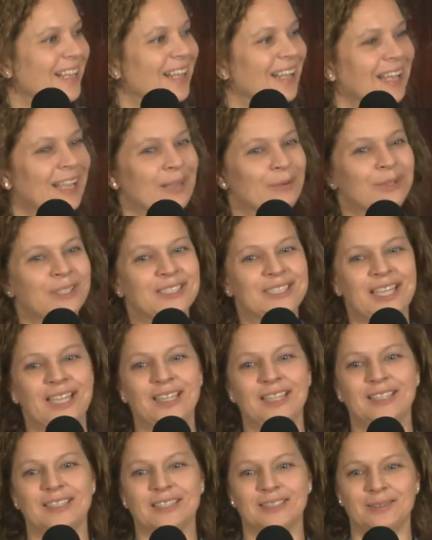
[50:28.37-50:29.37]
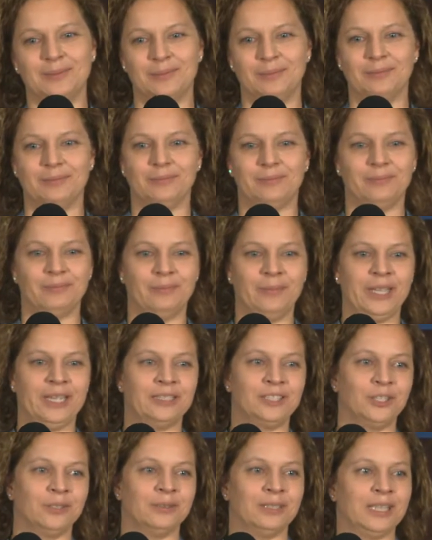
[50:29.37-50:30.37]
he would take me
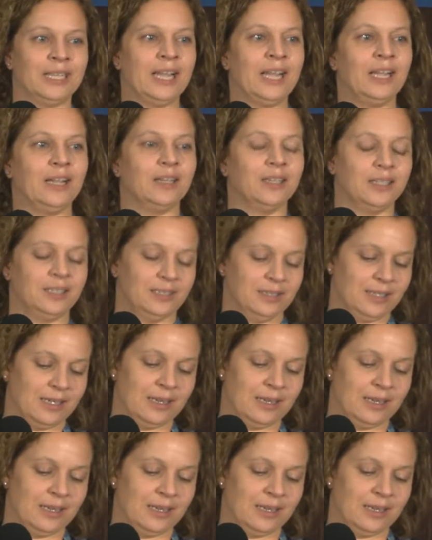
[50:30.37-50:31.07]
to a lake